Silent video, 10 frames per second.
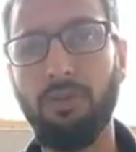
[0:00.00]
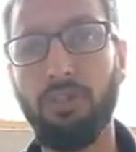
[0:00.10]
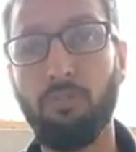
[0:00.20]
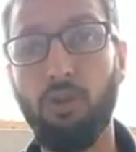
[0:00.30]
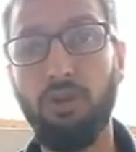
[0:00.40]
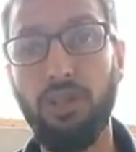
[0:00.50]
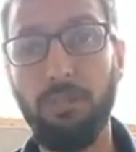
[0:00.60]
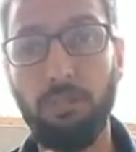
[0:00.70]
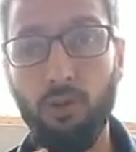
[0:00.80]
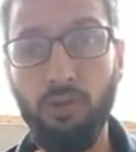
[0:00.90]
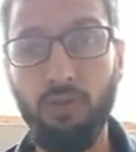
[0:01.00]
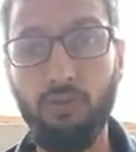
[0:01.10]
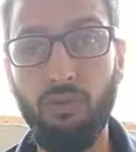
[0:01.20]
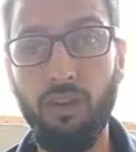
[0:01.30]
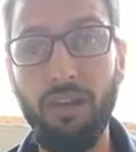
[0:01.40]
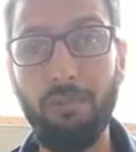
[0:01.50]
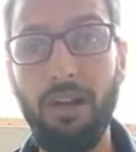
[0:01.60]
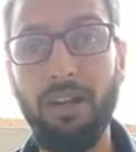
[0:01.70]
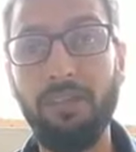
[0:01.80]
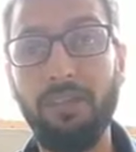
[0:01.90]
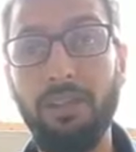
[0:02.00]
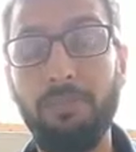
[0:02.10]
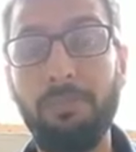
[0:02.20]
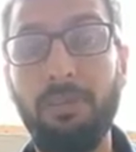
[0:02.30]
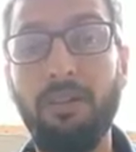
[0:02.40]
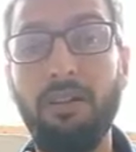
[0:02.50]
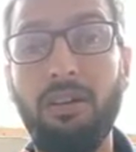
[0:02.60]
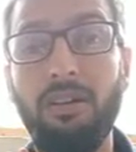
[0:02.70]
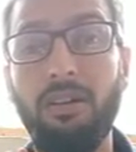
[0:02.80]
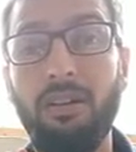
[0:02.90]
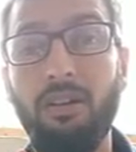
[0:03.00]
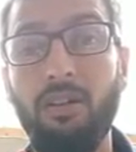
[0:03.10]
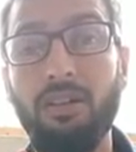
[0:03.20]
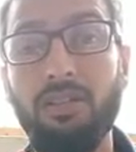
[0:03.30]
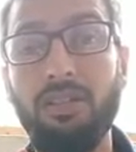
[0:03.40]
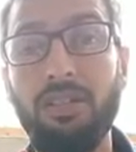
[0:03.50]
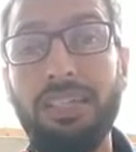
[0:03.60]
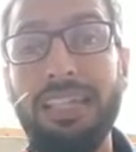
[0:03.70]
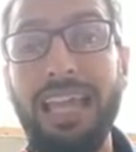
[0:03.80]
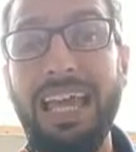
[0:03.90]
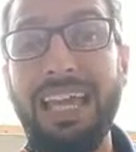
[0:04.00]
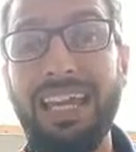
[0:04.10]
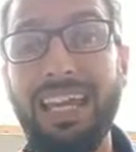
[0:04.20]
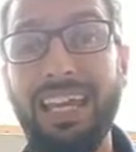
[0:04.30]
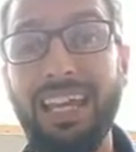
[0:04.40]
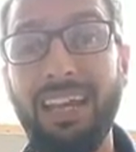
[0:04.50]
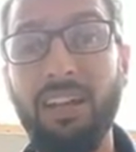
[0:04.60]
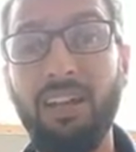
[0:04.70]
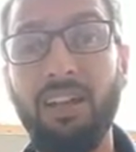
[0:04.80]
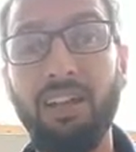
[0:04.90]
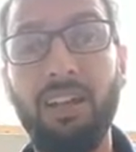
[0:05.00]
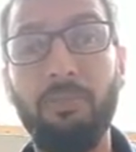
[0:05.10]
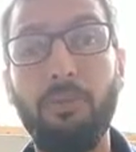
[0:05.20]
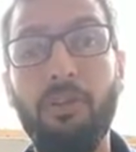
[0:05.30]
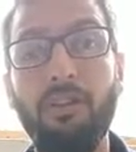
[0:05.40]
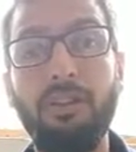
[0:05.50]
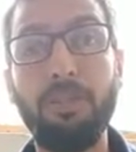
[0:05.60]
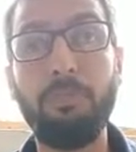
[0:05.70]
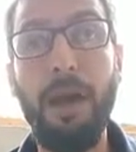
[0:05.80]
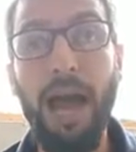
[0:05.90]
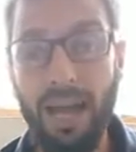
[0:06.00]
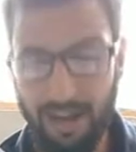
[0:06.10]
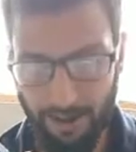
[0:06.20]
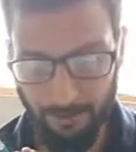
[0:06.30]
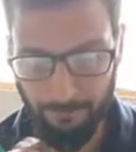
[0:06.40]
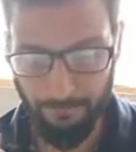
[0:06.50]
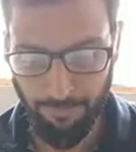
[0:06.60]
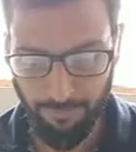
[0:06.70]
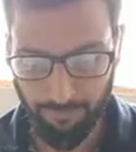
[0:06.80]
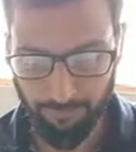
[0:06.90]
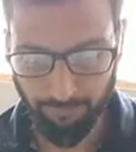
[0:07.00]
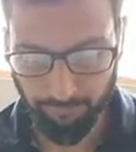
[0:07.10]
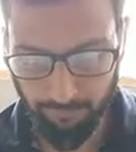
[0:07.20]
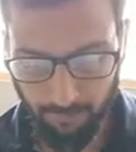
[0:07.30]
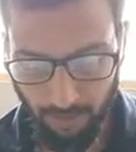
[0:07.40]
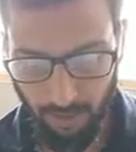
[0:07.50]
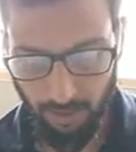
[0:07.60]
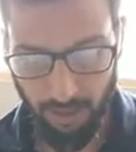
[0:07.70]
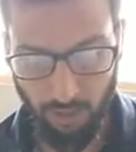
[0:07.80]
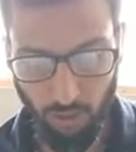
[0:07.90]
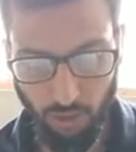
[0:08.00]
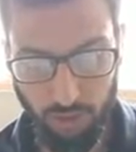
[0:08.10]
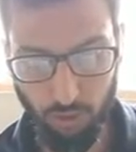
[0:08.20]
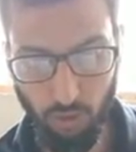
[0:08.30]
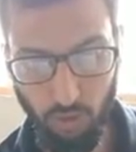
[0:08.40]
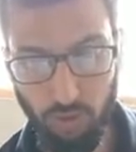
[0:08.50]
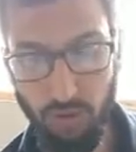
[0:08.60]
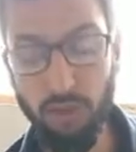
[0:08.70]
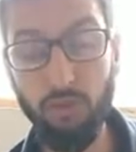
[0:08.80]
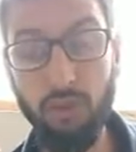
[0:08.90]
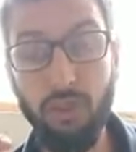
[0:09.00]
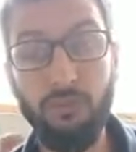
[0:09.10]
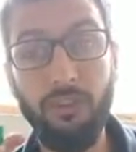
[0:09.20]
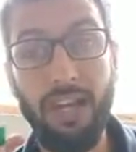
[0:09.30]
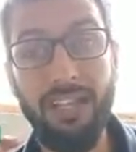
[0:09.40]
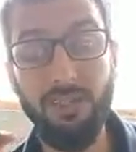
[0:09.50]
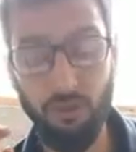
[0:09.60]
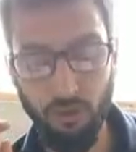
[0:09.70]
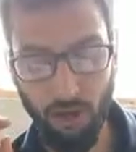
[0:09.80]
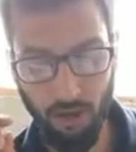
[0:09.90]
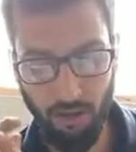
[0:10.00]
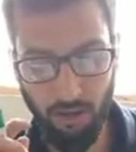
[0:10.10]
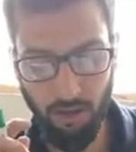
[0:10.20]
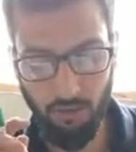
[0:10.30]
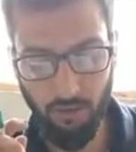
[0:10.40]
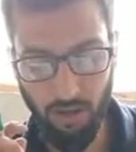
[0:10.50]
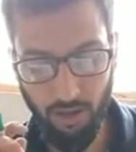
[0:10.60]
Their poesy is beautiful, but their plot is lacking. Their plot is barren. Nender also goes on to defend the genre of